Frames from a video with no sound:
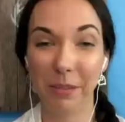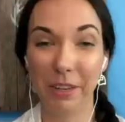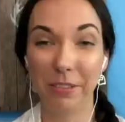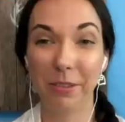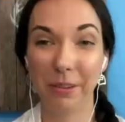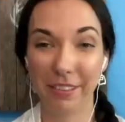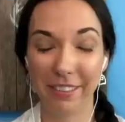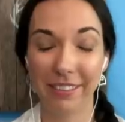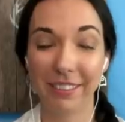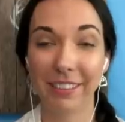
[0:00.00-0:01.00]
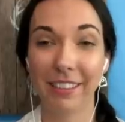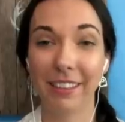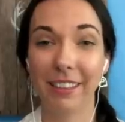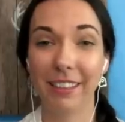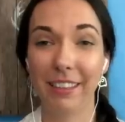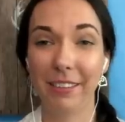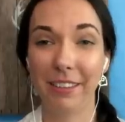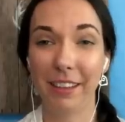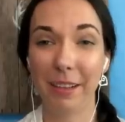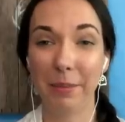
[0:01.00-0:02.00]
Wise choice. I can
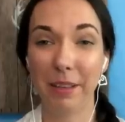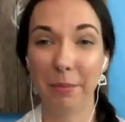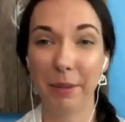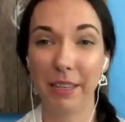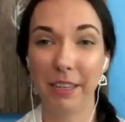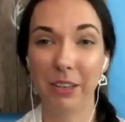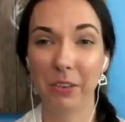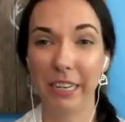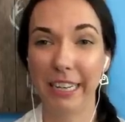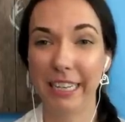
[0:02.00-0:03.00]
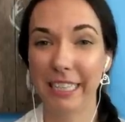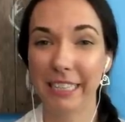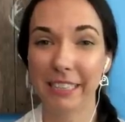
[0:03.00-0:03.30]
tell that man's a pig already.